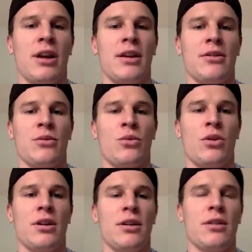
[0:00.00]
is
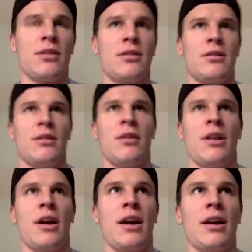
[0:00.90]
one
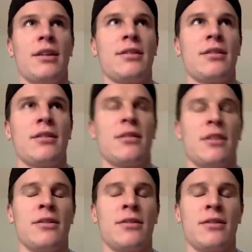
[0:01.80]
that
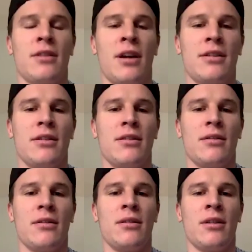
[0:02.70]
is I
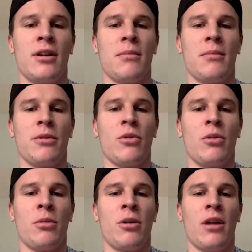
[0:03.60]
can throw the
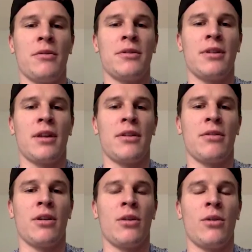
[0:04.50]
ball, obviously, I think
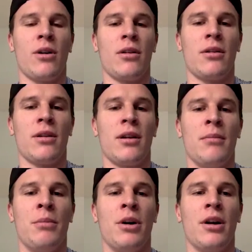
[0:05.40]
very well,
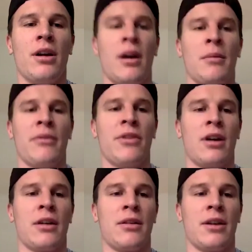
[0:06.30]
but I'm a very
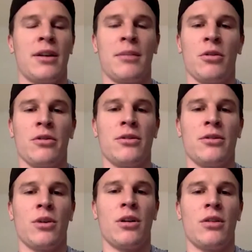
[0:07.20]
athletic person as
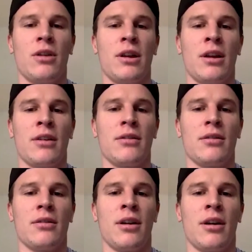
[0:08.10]
well, and I
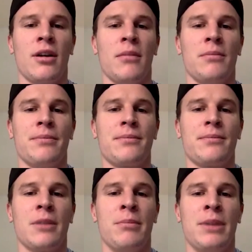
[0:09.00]
can
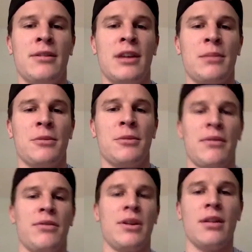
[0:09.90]
beat teams with my
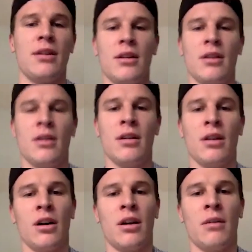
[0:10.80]
feet.
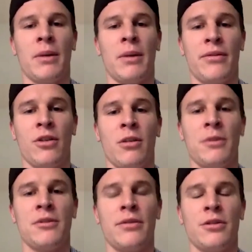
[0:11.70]
My film
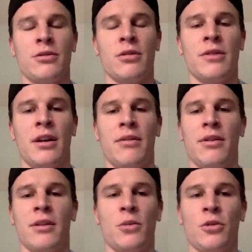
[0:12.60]
has definitely shown that. I've
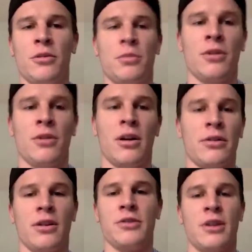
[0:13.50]
had multiple long
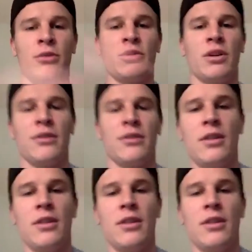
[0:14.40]
touchdown runs,